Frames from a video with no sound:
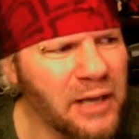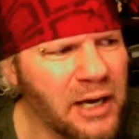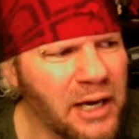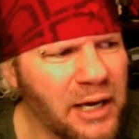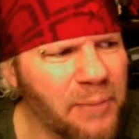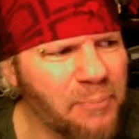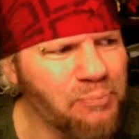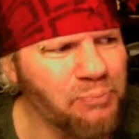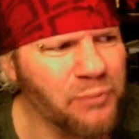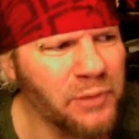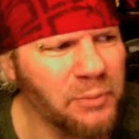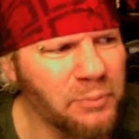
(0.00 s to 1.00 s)

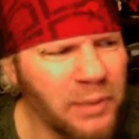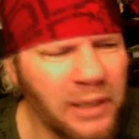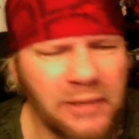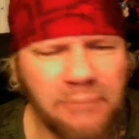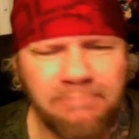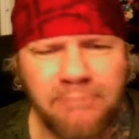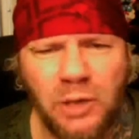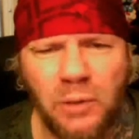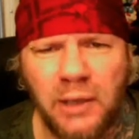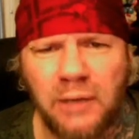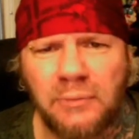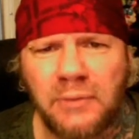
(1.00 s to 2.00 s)
But, oh
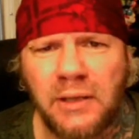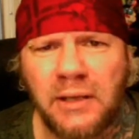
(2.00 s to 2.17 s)
well.